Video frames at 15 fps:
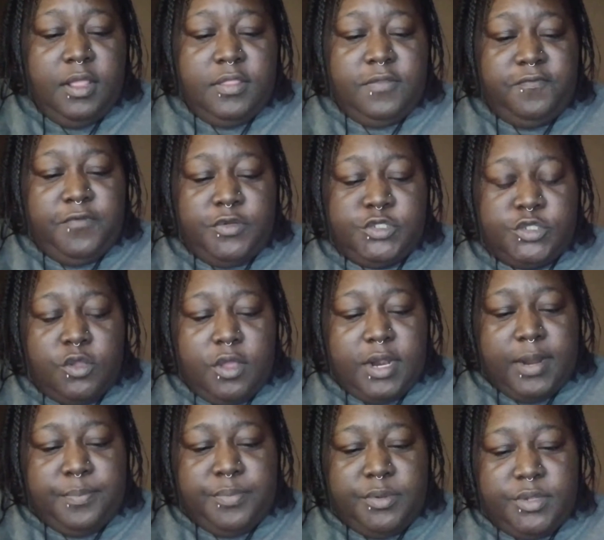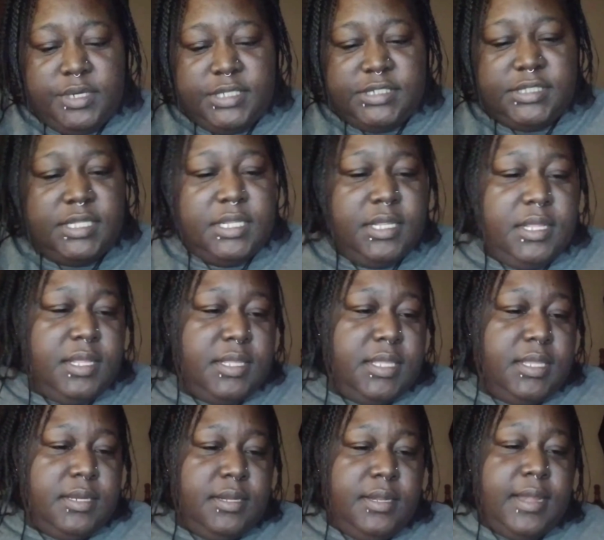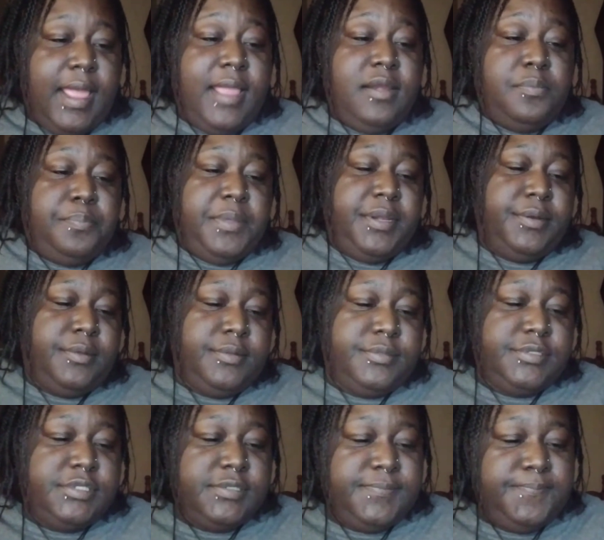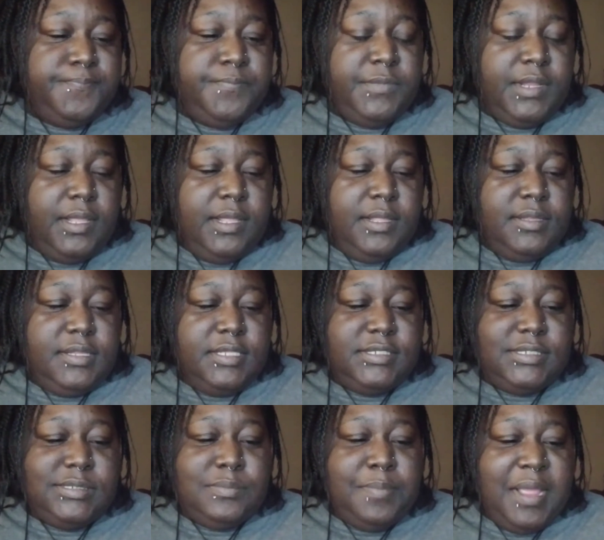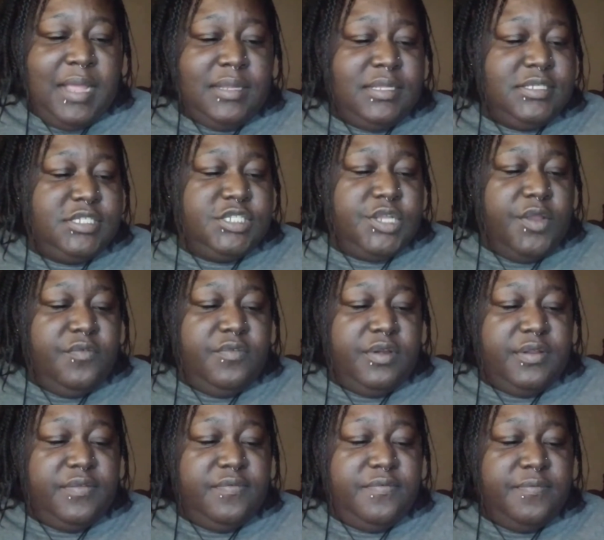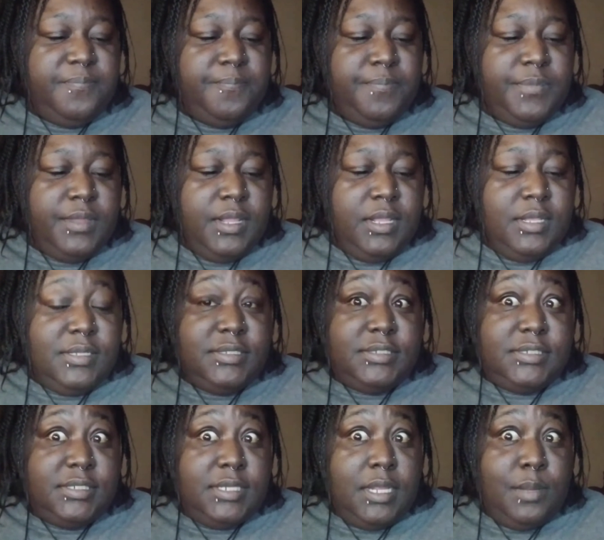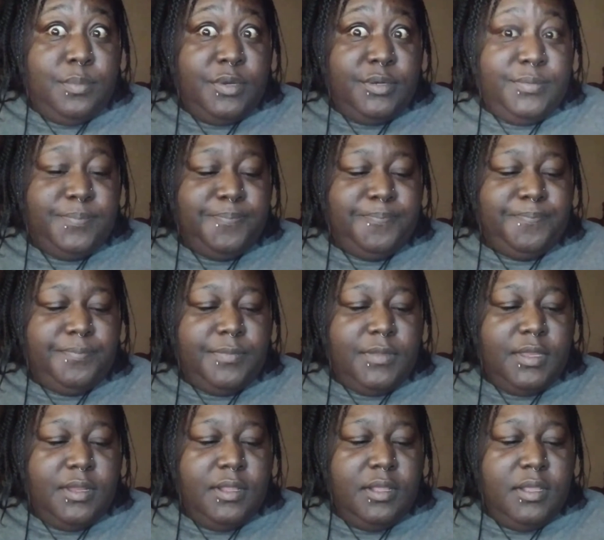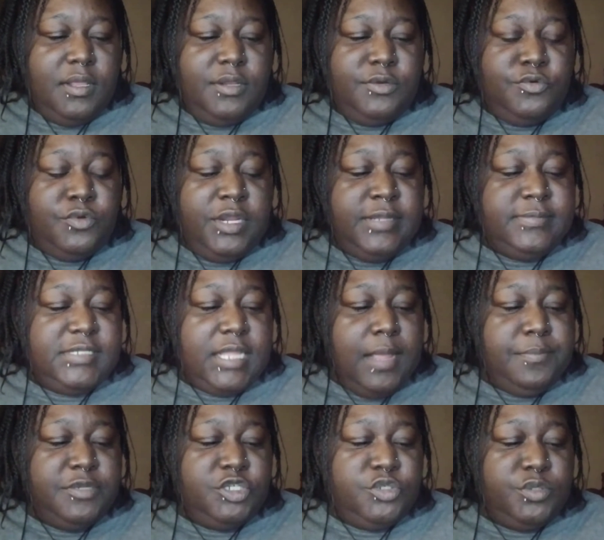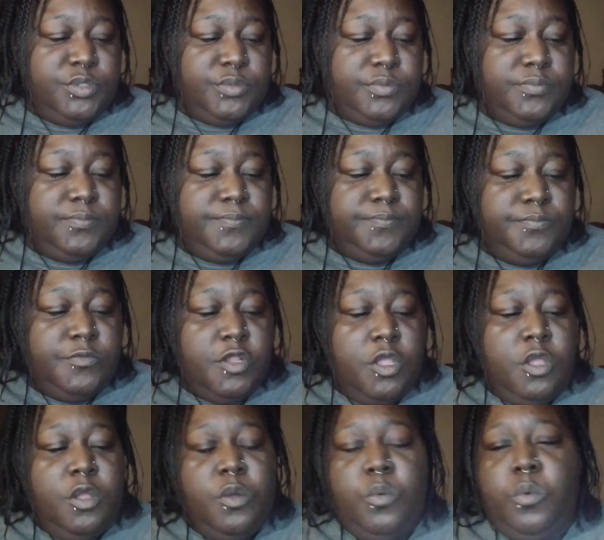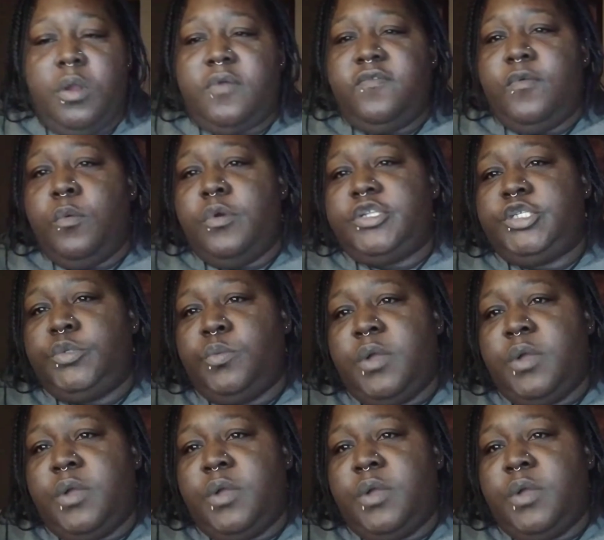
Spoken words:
first card I pull is the Knight of Pentacles. This is about conservative, stubborn, dreams coming true. Work for what you